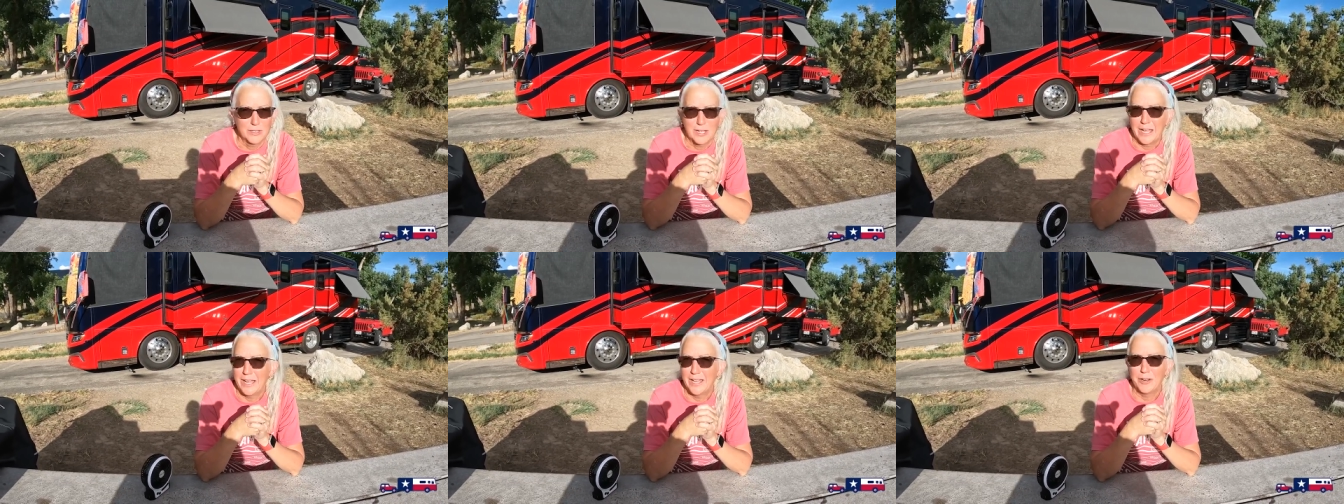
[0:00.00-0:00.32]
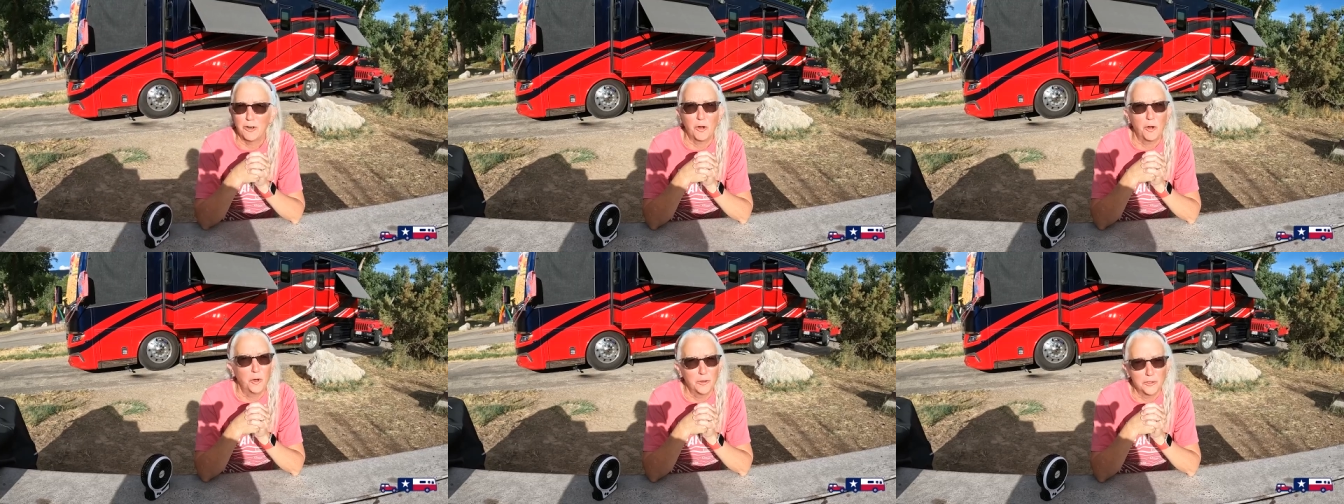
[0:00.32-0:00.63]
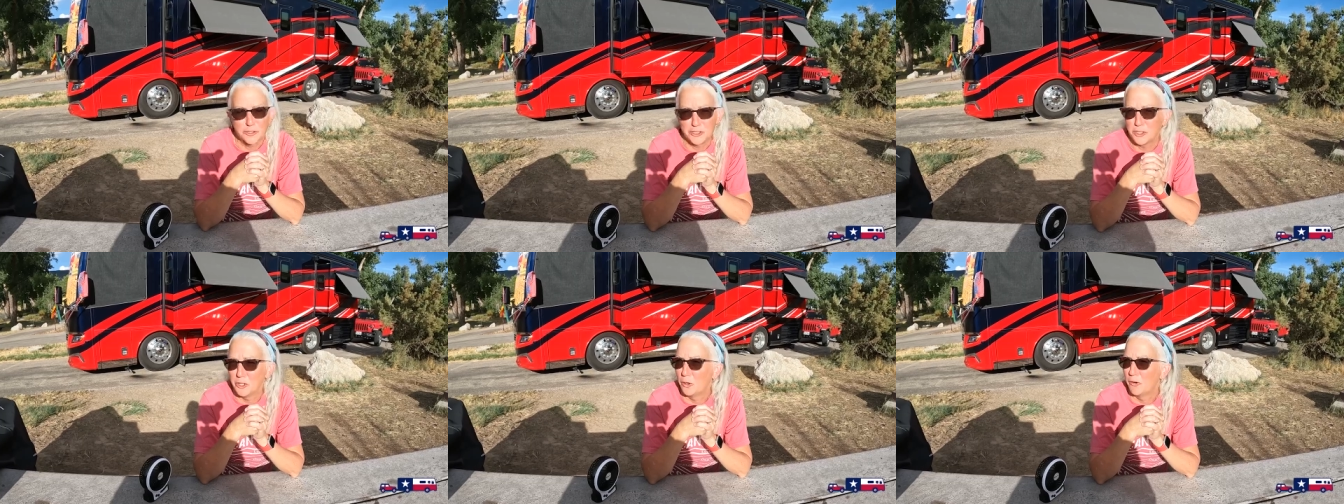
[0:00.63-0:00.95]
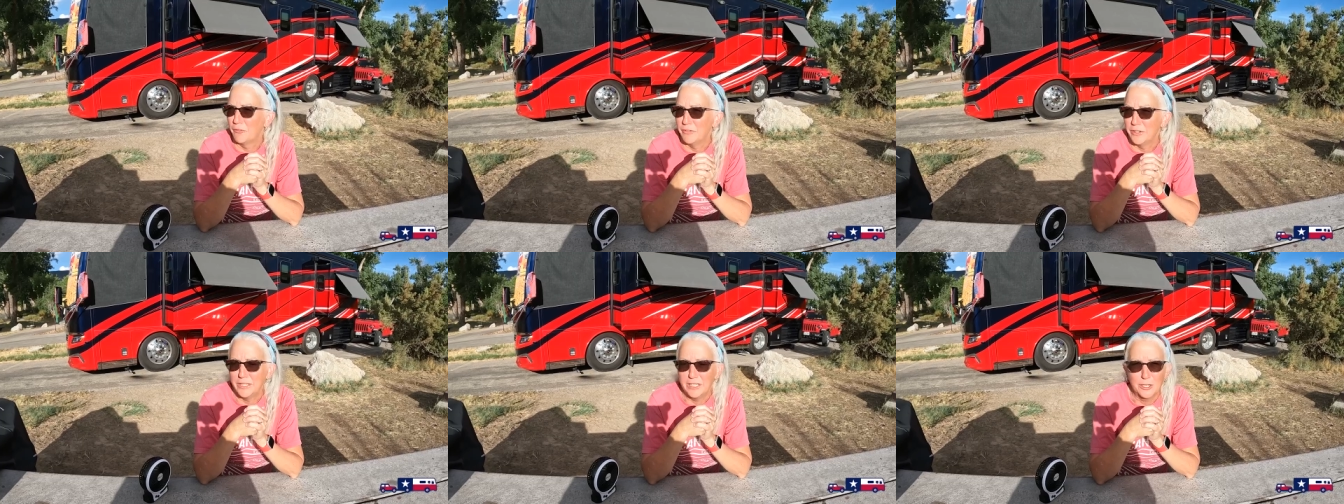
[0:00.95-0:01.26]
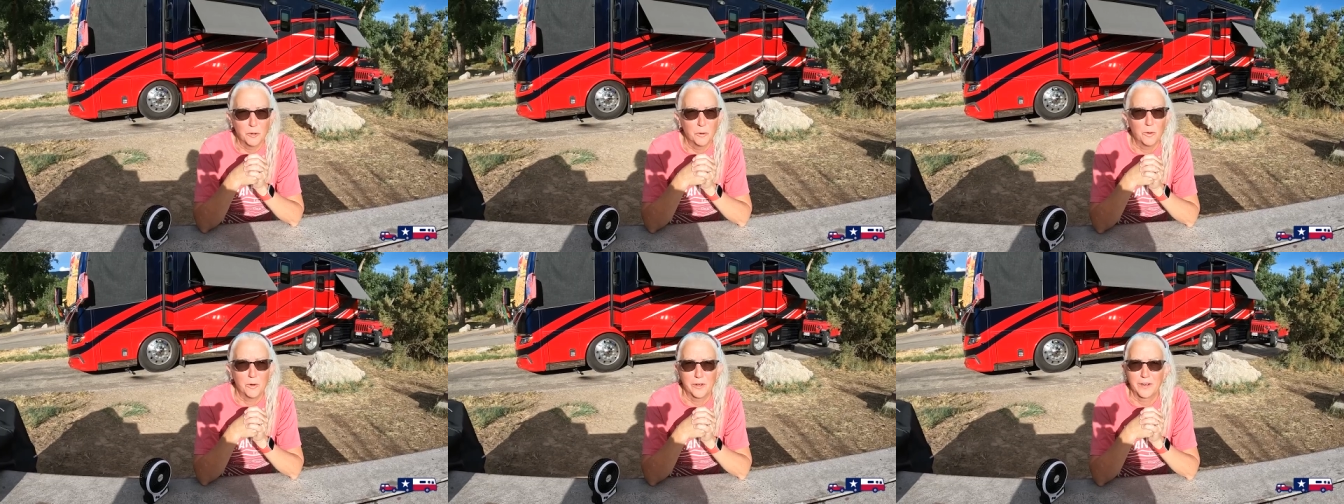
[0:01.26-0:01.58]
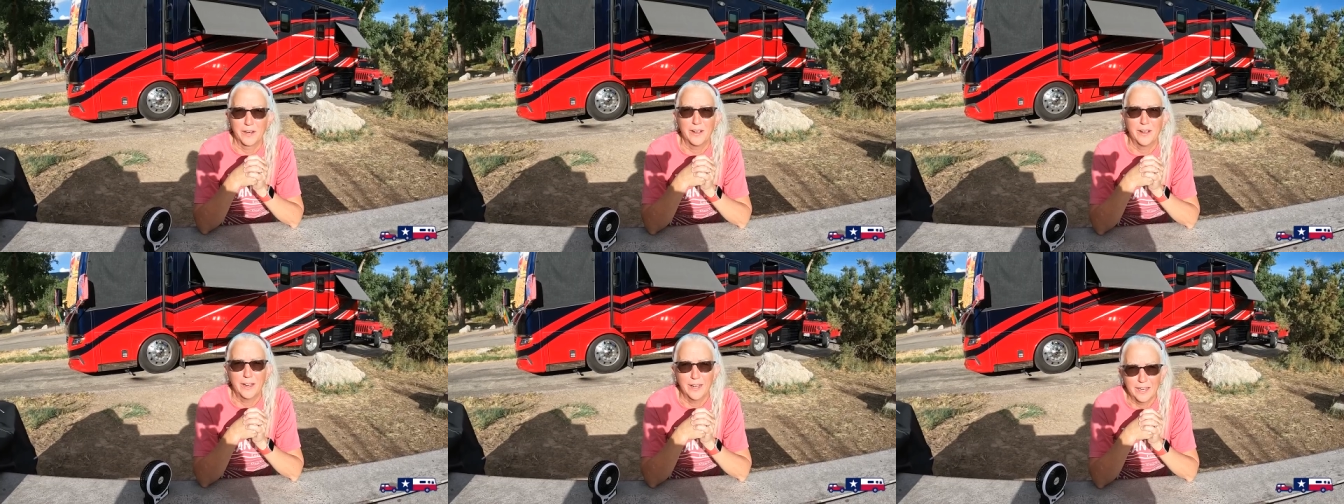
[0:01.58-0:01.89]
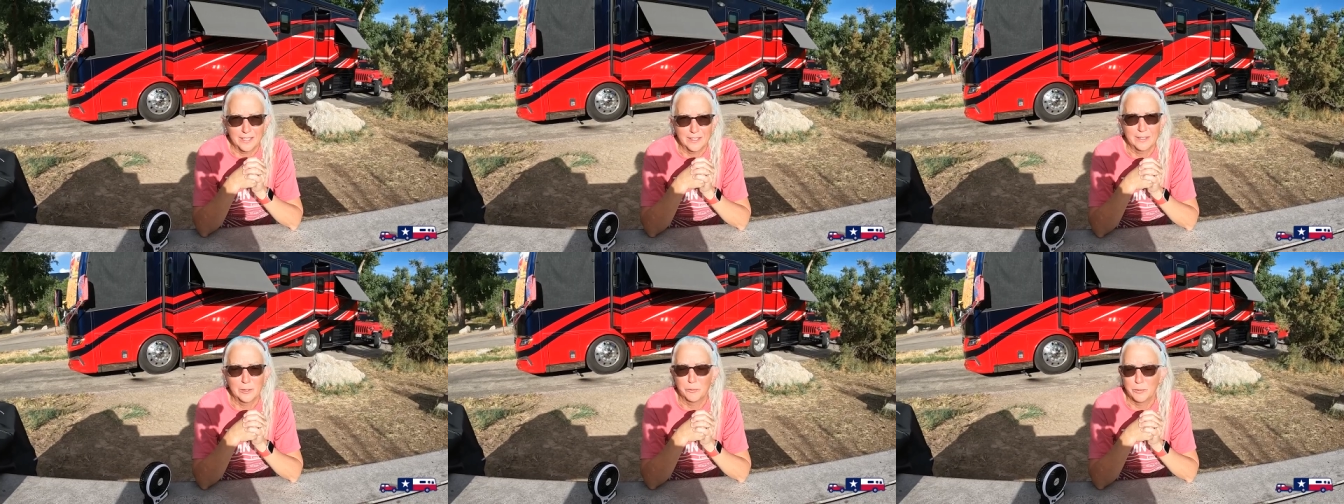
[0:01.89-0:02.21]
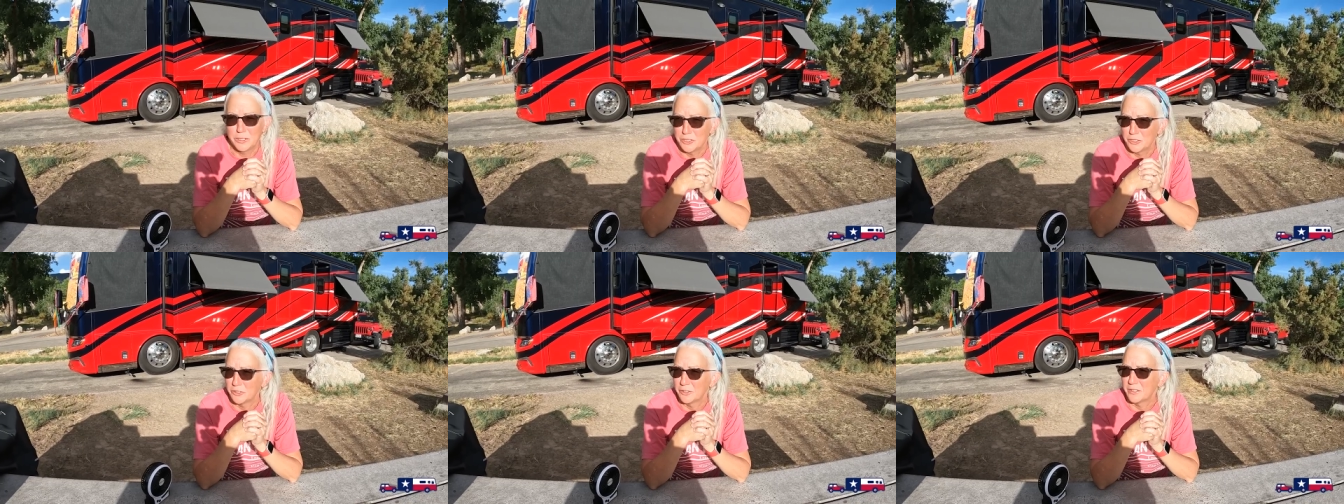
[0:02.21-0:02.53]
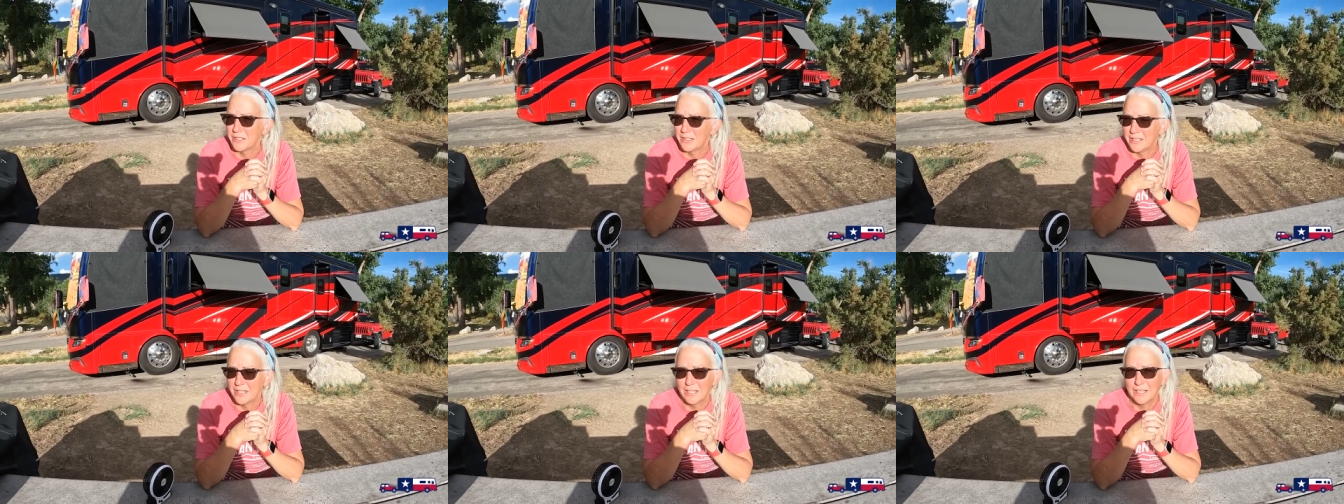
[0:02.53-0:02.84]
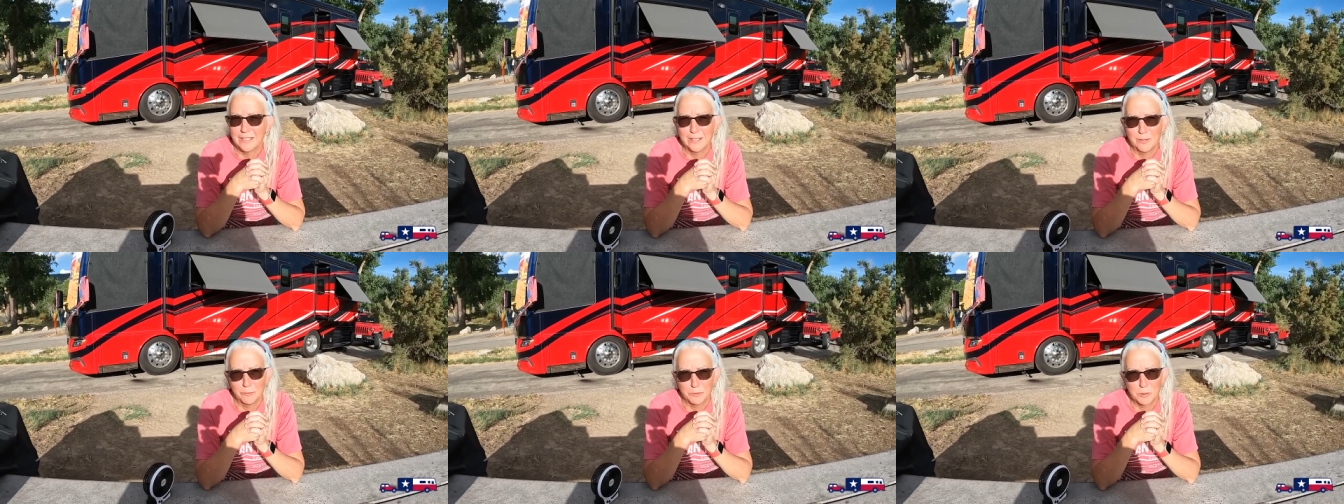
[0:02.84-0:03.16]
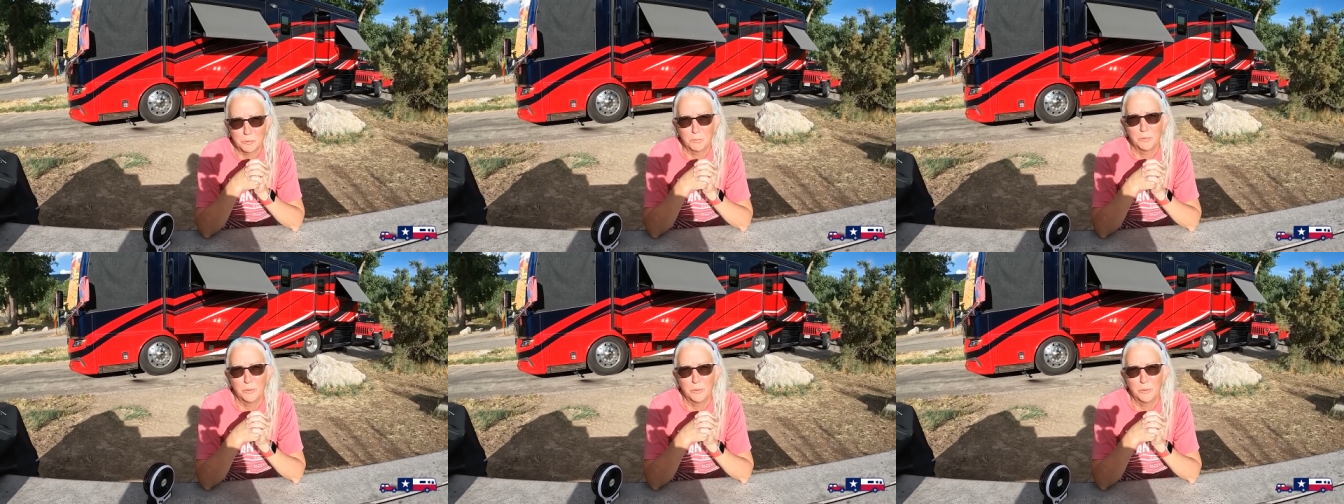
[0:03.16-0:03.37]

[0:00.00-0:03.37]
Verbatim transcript: and also a video on a hike that we took today that was